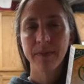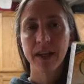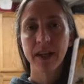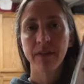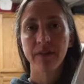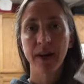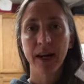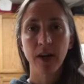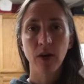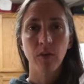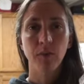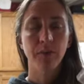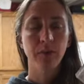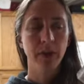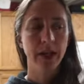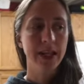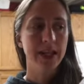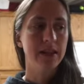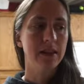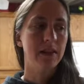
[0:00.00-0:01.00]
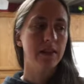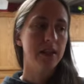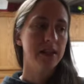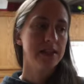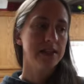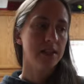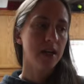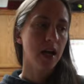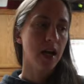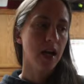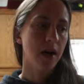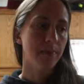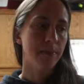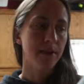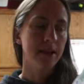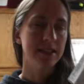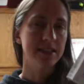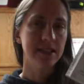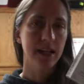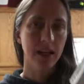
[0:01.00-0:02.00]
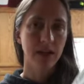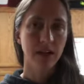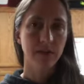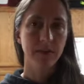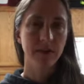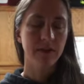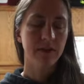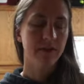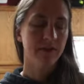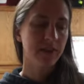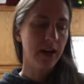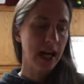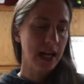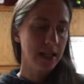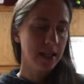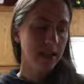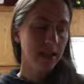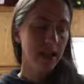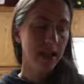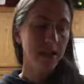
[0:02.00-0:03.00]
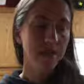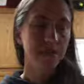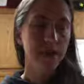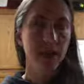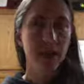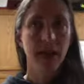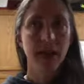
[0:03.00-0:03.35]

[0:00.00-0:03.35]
and if I don't blend this up, it's not gonna be fine enough,